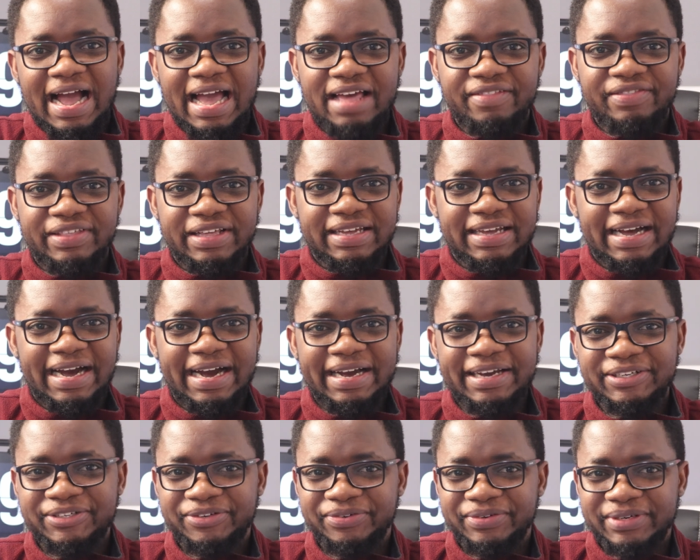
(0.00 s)
Hi there, how
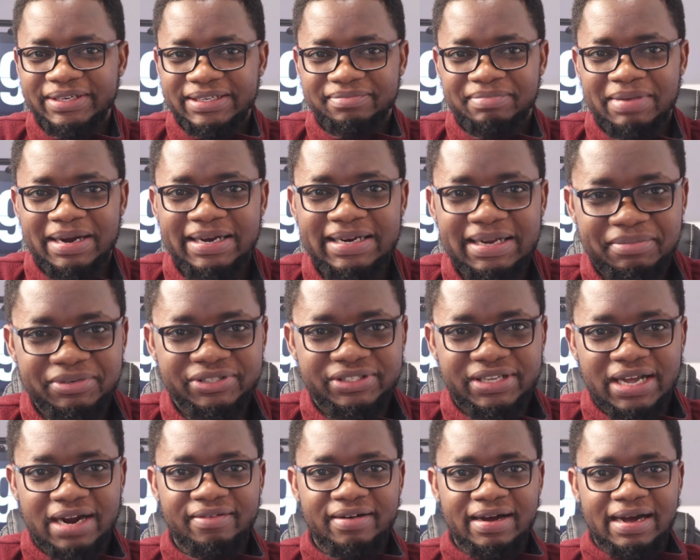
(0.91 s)
you doing? My name is
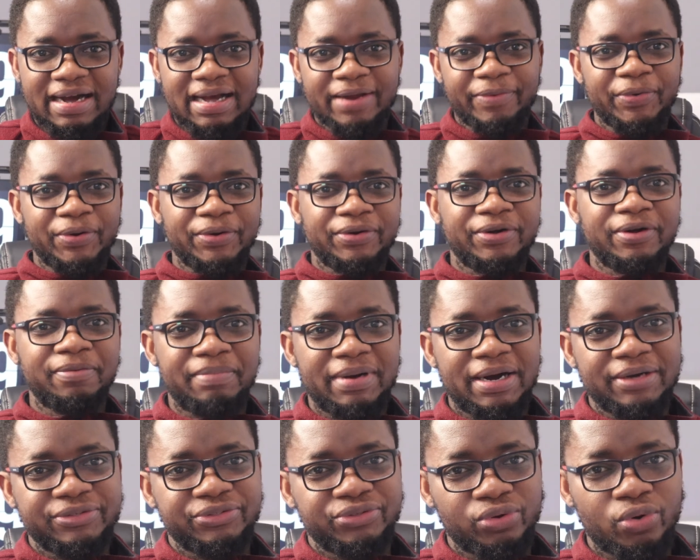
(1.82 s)
Dara and welcome
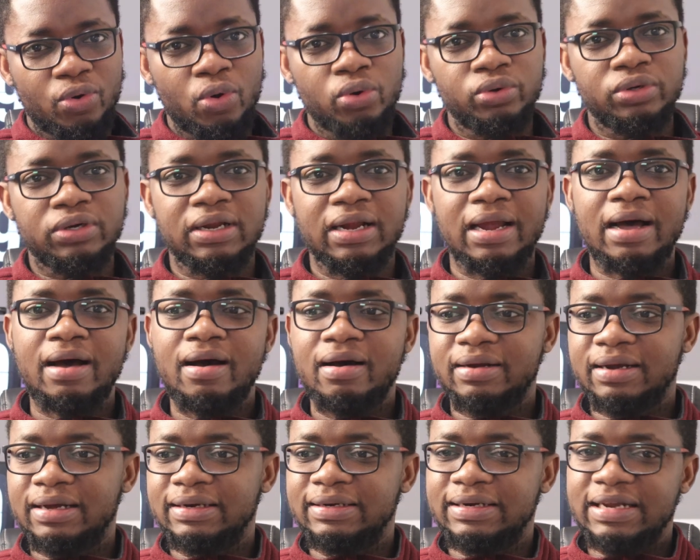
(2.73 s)
back to Code
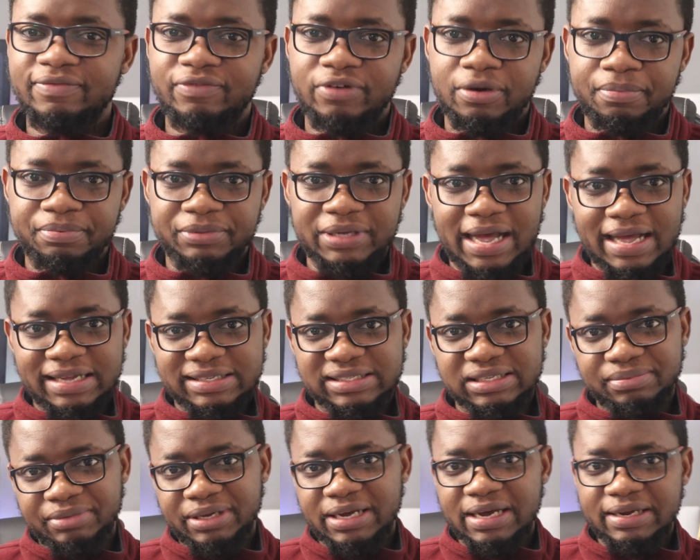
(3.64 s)
Cloud and DevOps
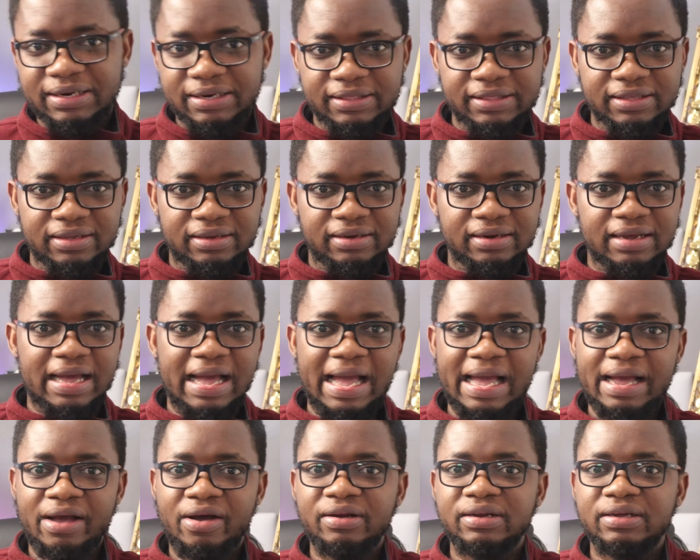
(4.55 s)
Ask Me Anything.
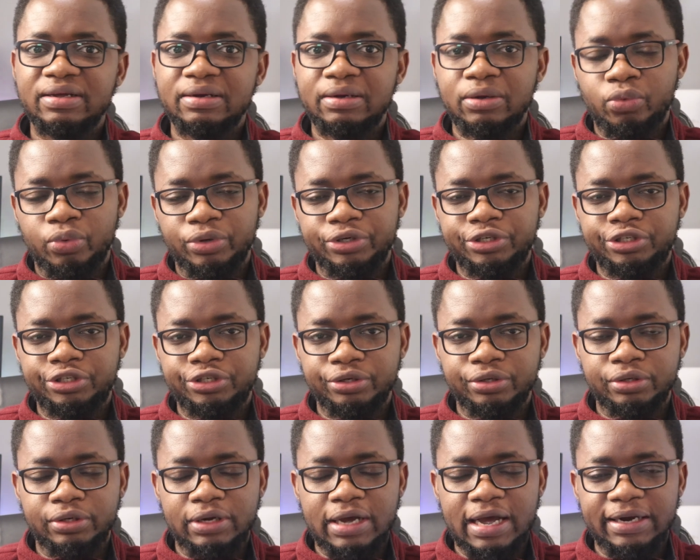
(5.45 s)
I got another
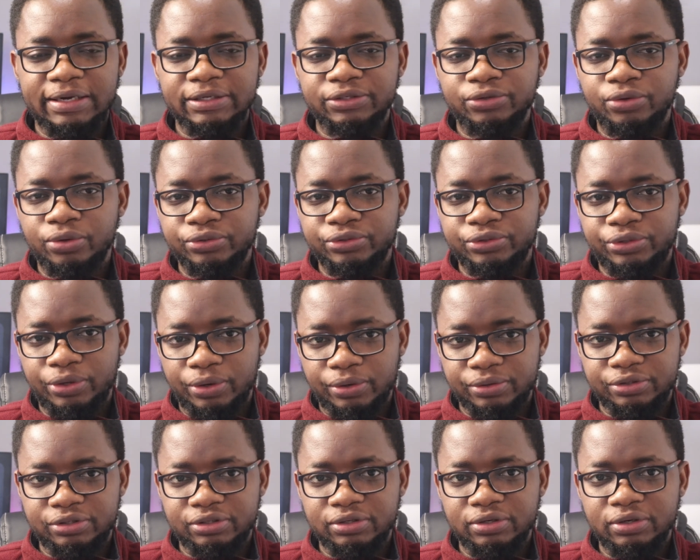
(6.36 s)
question and it goes
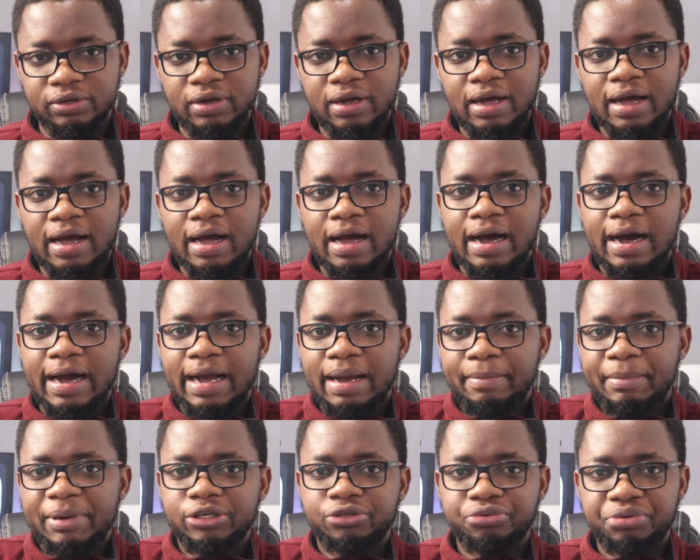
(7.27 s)
thus: I
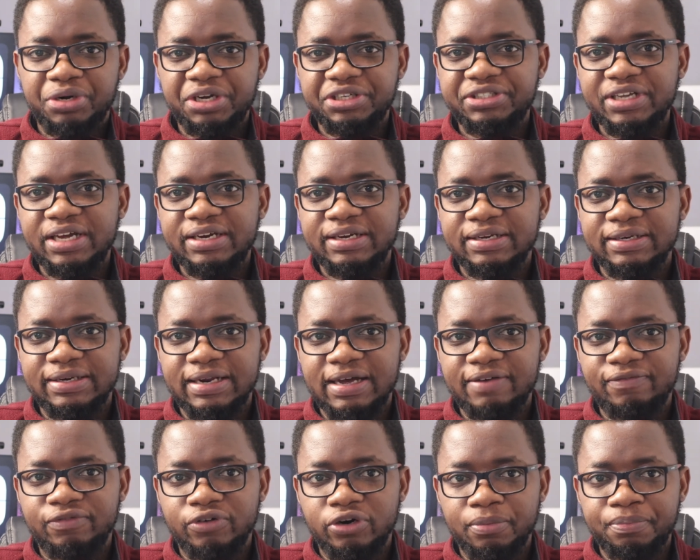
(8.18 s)
am interested in
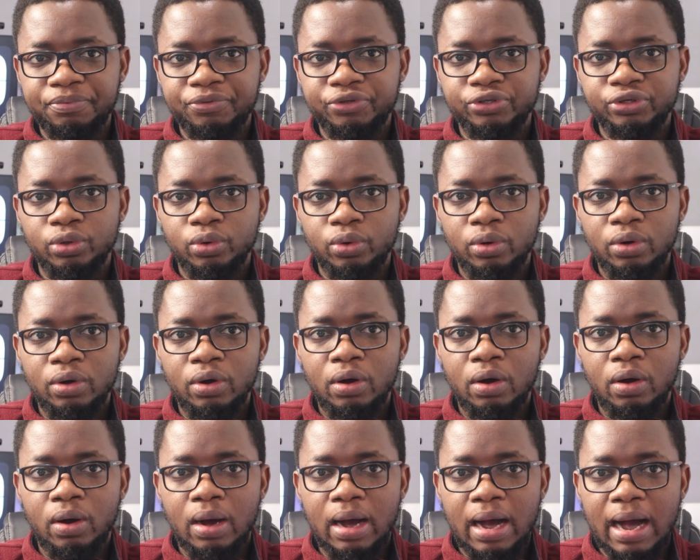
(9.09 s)
DevOps.
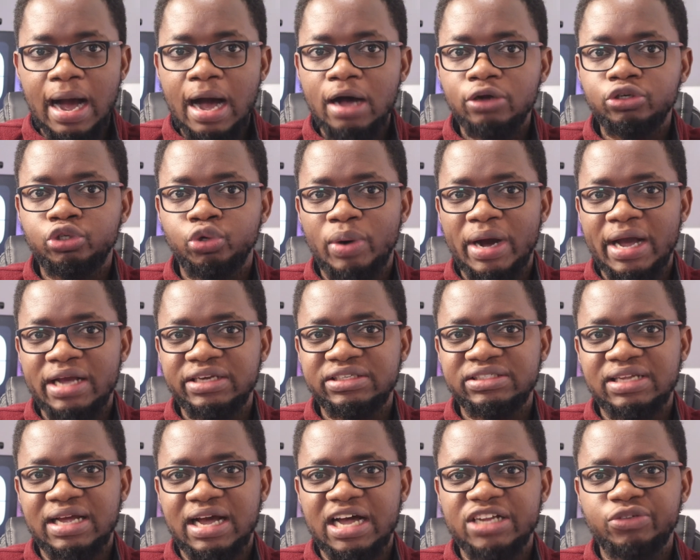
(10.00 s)
How do I
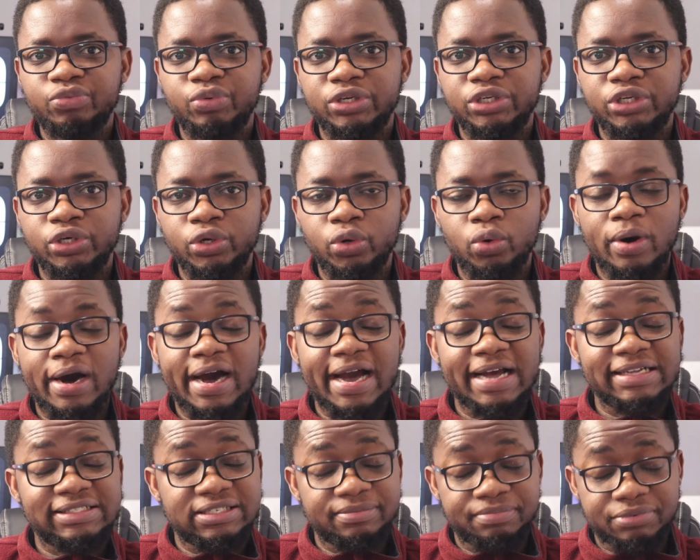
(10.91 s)
start with no
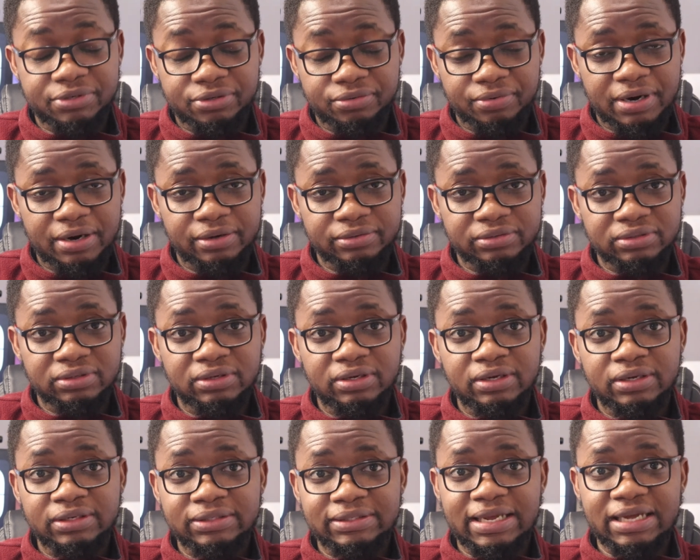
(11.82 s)
IT background?
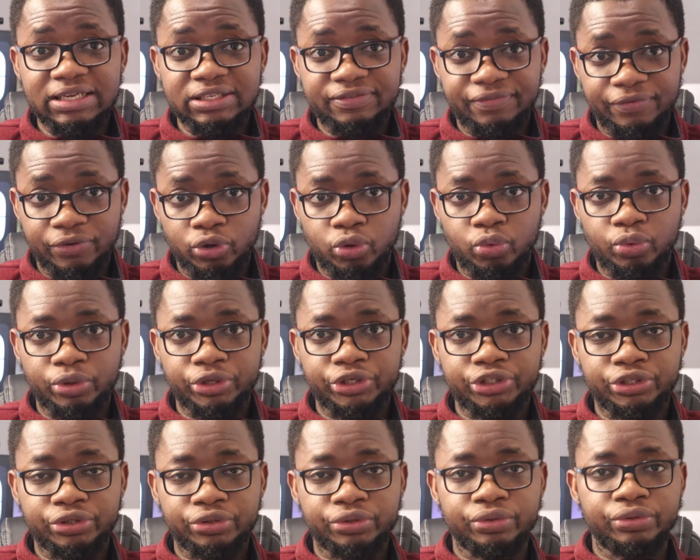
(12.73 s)
Thanks for your
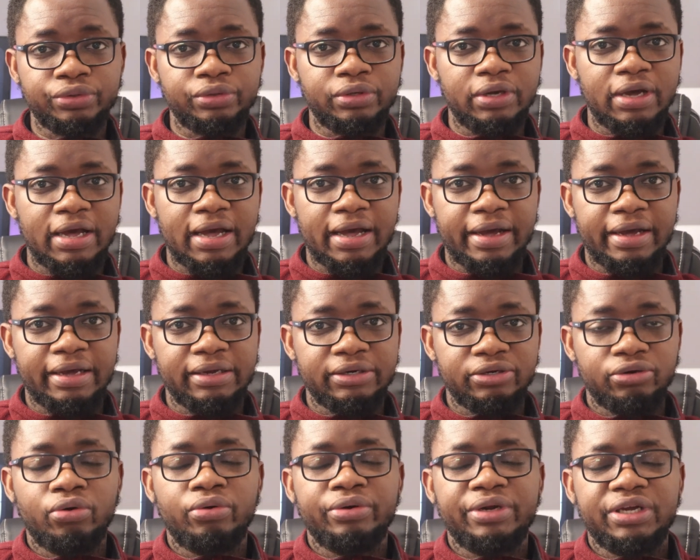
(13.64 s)
question
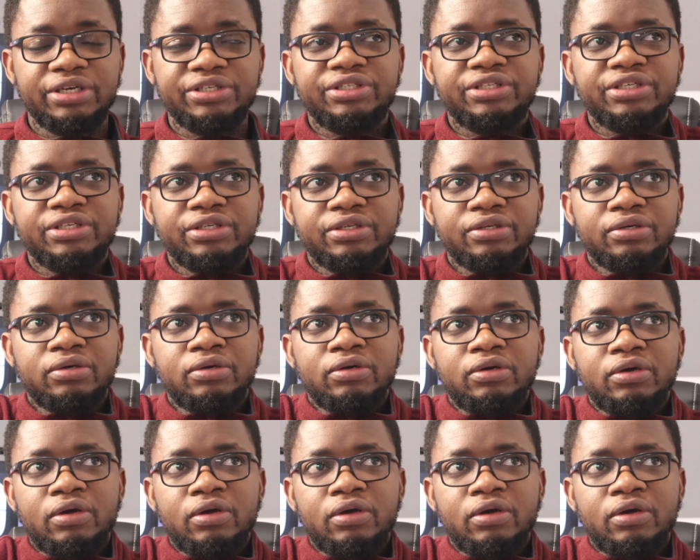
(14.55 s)
and honesty.